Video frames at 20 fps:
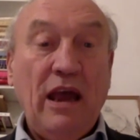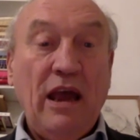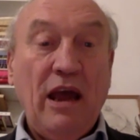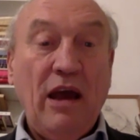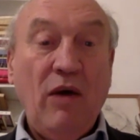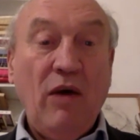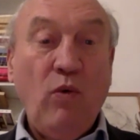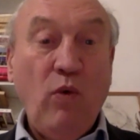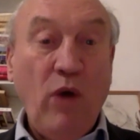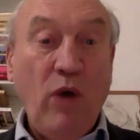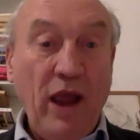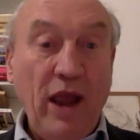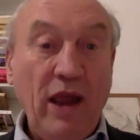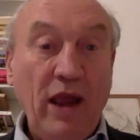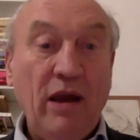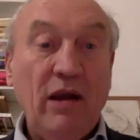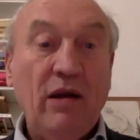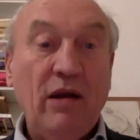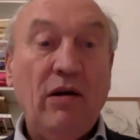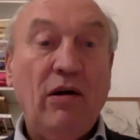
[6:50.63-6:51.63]

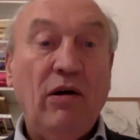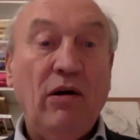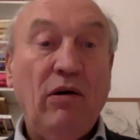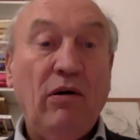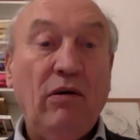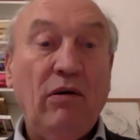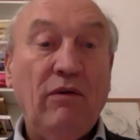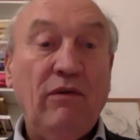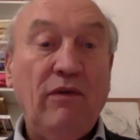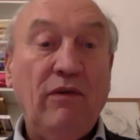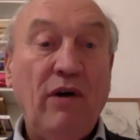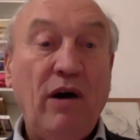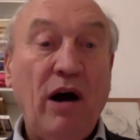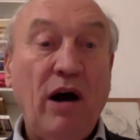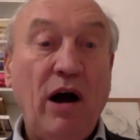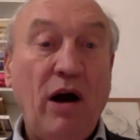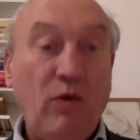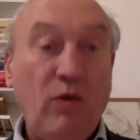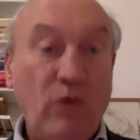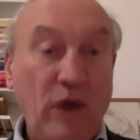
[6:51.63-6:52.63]
aware of
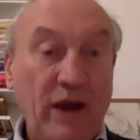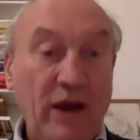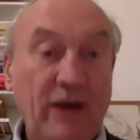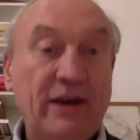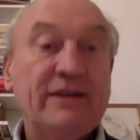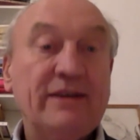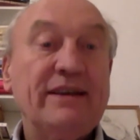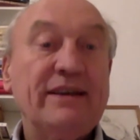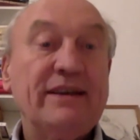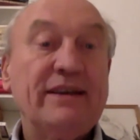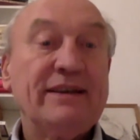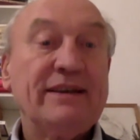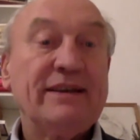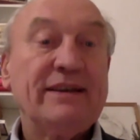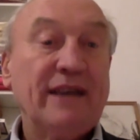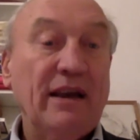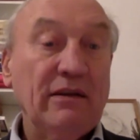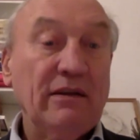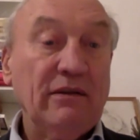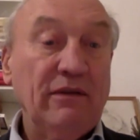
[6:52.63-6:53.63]
awareness
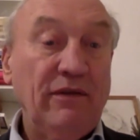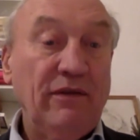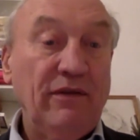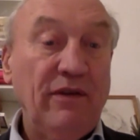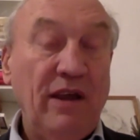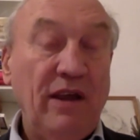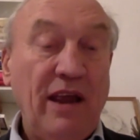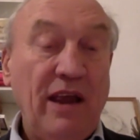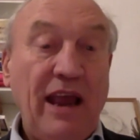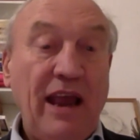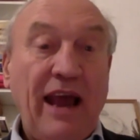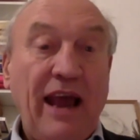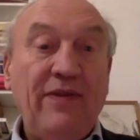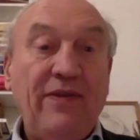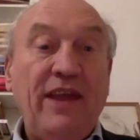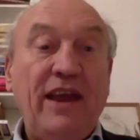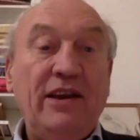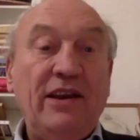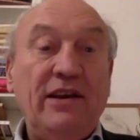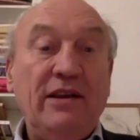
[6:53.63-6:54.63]
itself, and
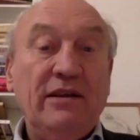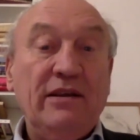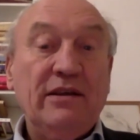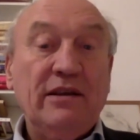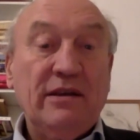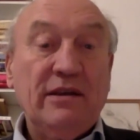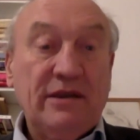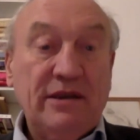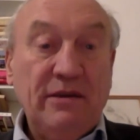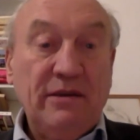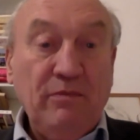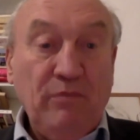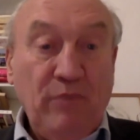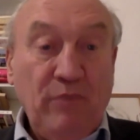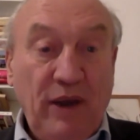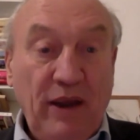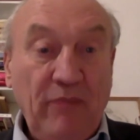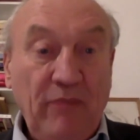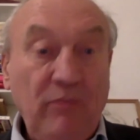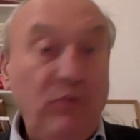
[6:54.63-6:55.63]
then
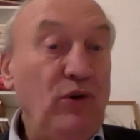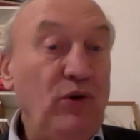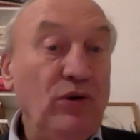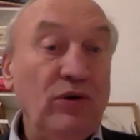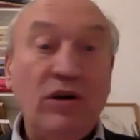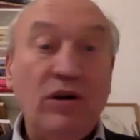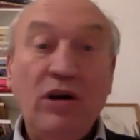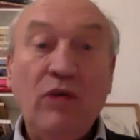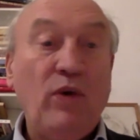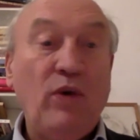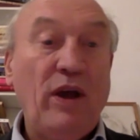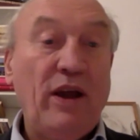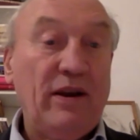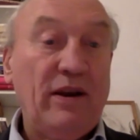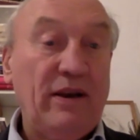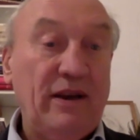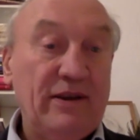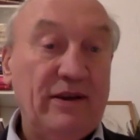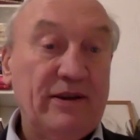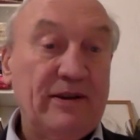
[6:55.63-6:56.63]
simply pure
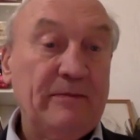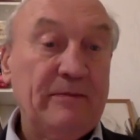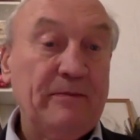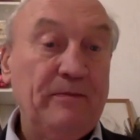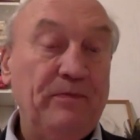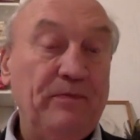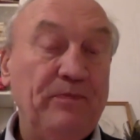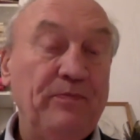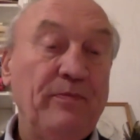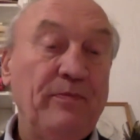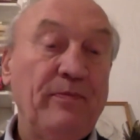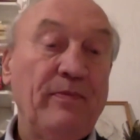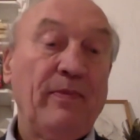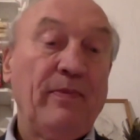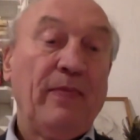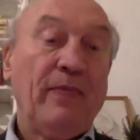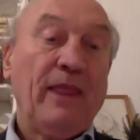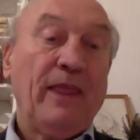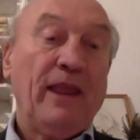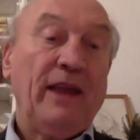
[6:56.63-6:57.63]
awareness.
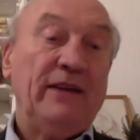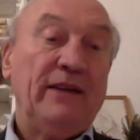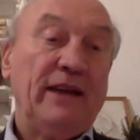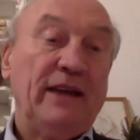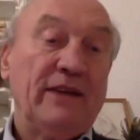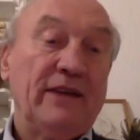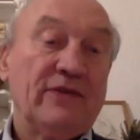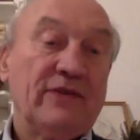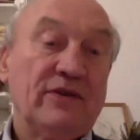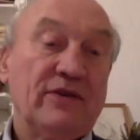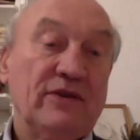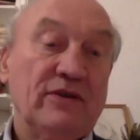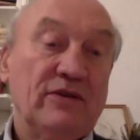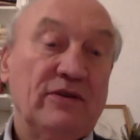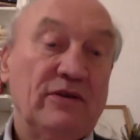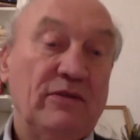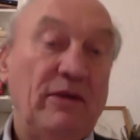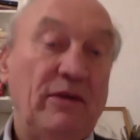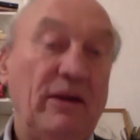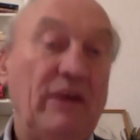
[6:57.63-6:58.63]
And that's the, the
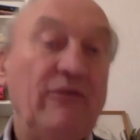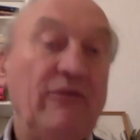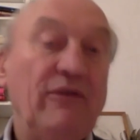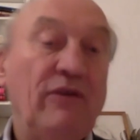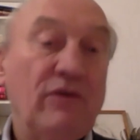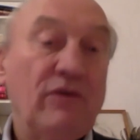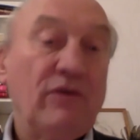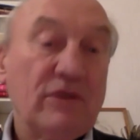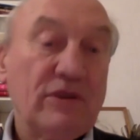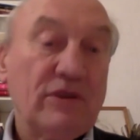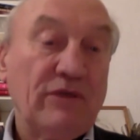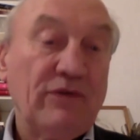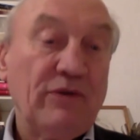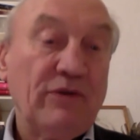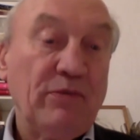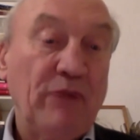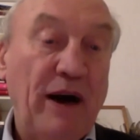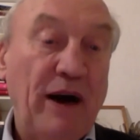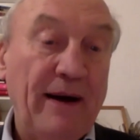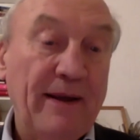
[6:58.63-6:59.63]
main focus of the
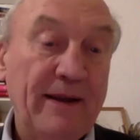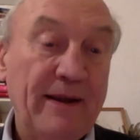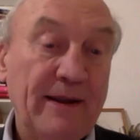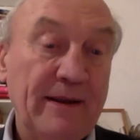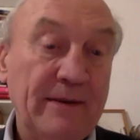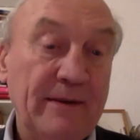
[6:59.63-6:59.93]
path.